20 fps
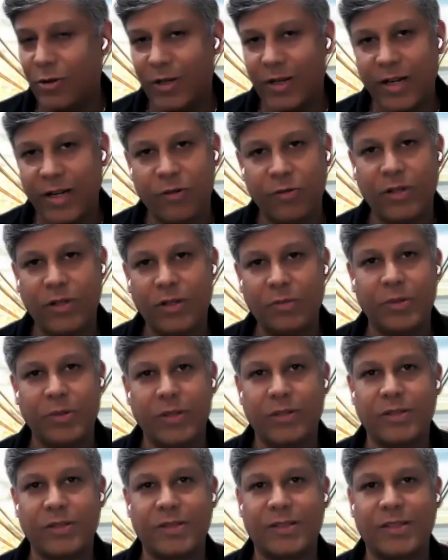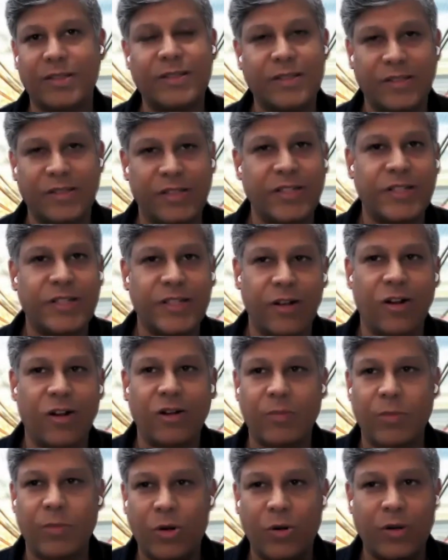your network, because this is just not
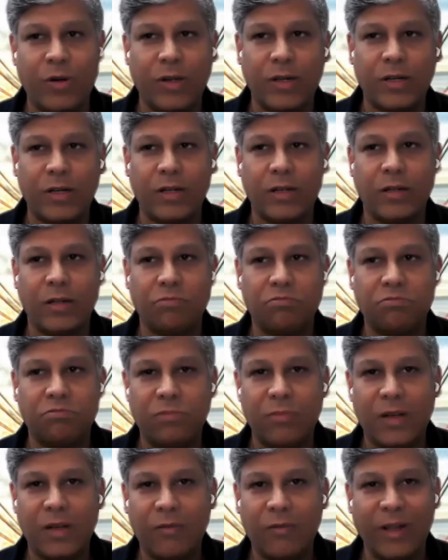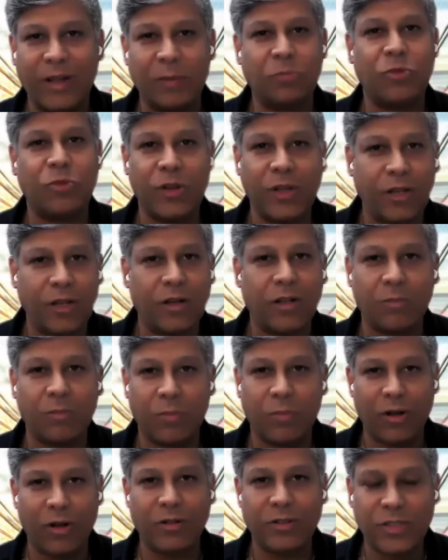about Web3 or
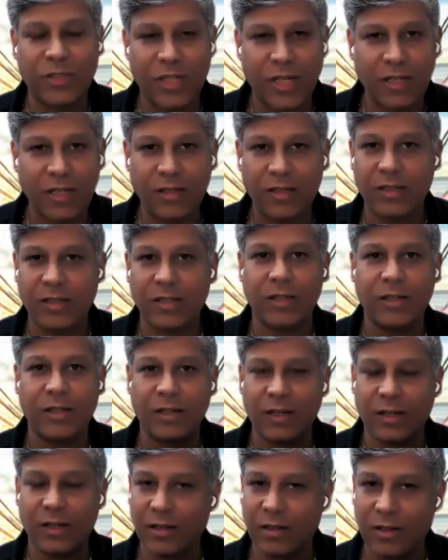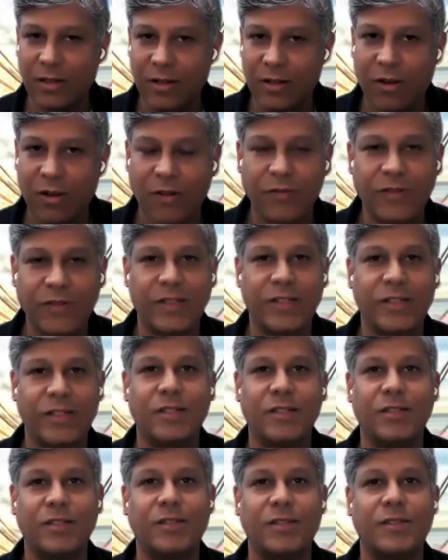blockchain. Her
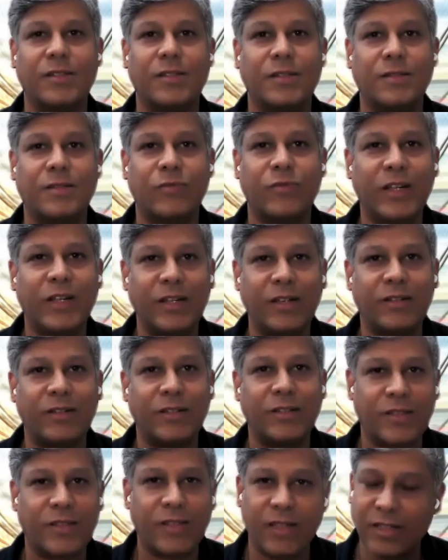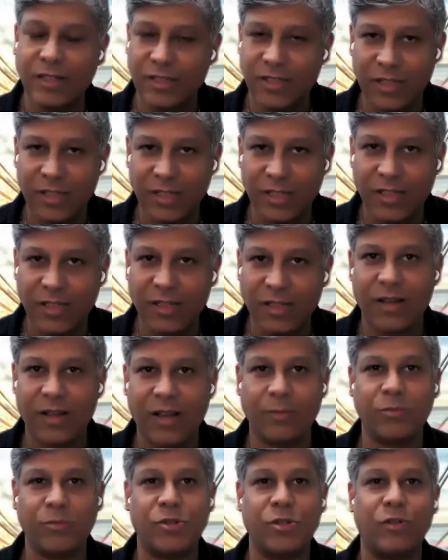conversation is very interesting. Her journey,
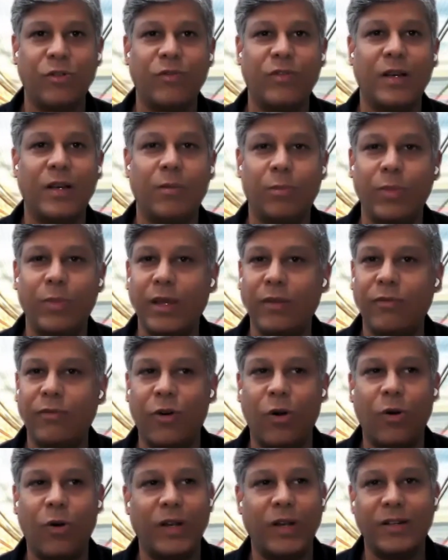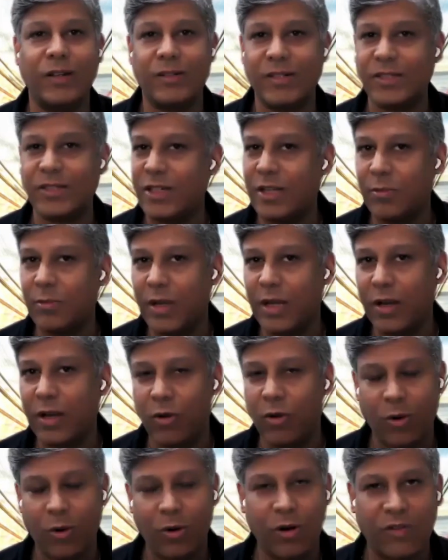I'm sure, will be found interesting by a
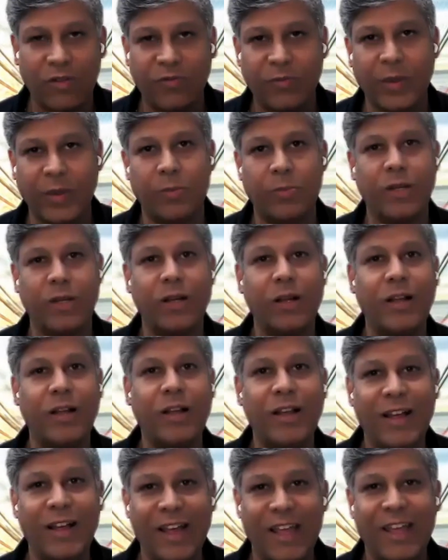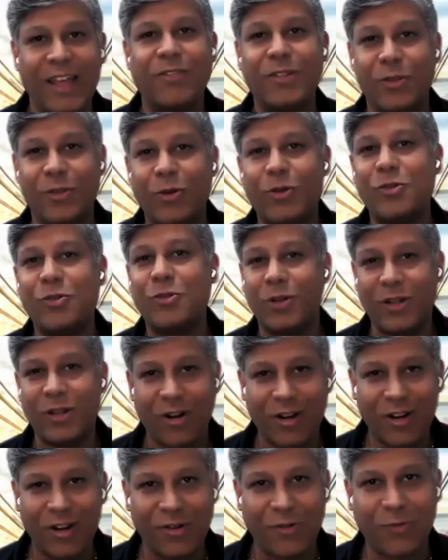whole lot of people, even those who are
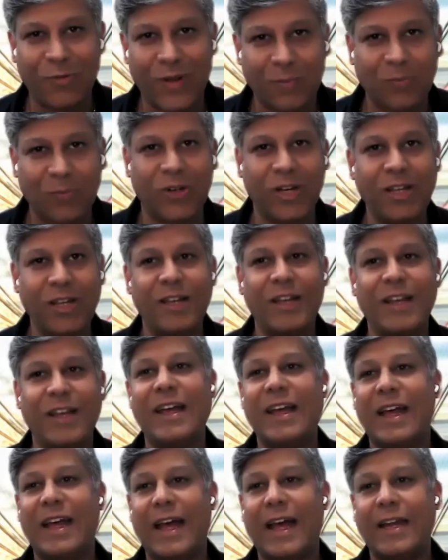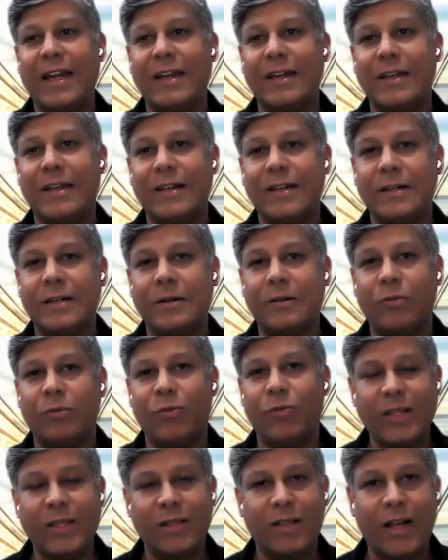not into Web3. And
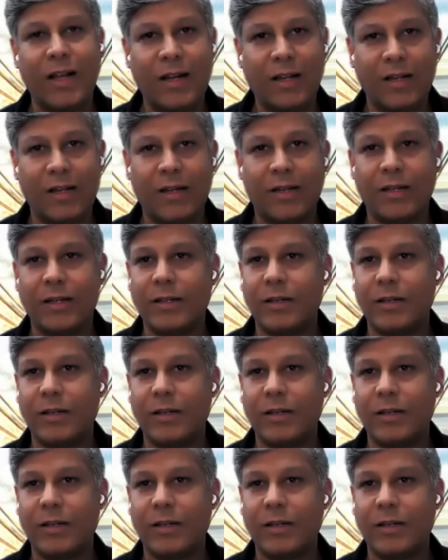with that,